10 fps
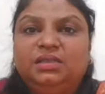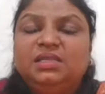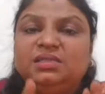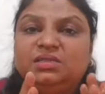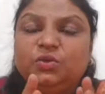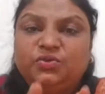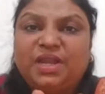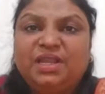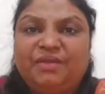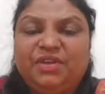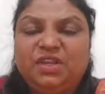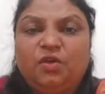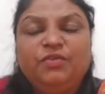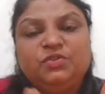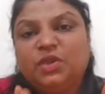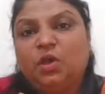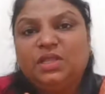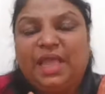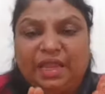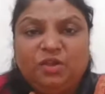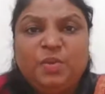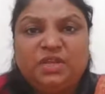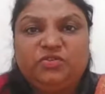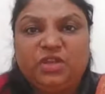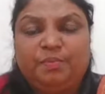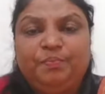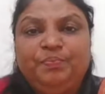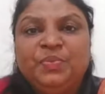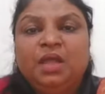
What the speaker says: this uterine cavity, or which we call the endometrium,